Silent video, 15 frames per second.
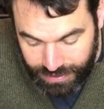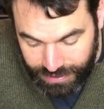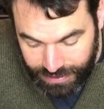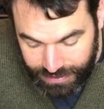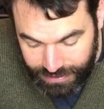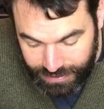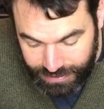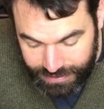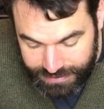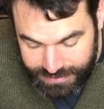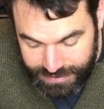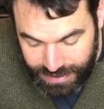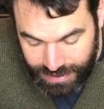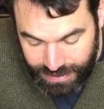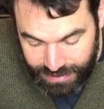It
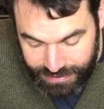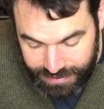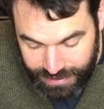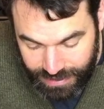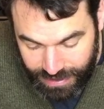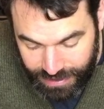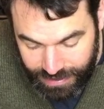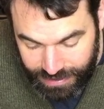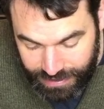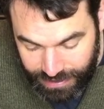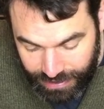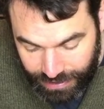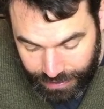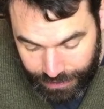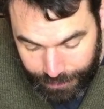is the
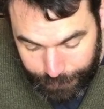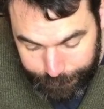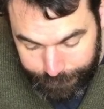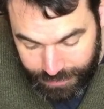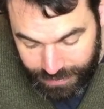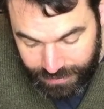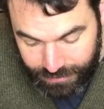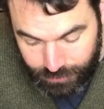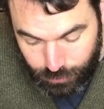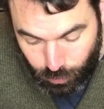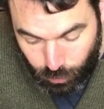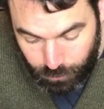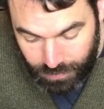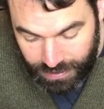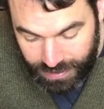
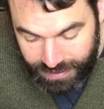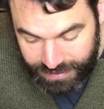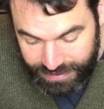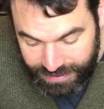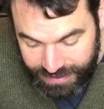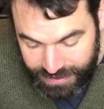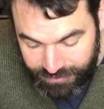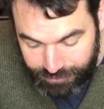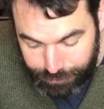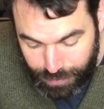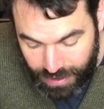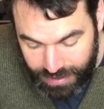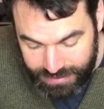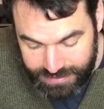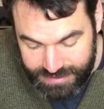normal leaf
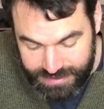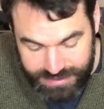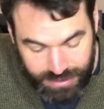parts.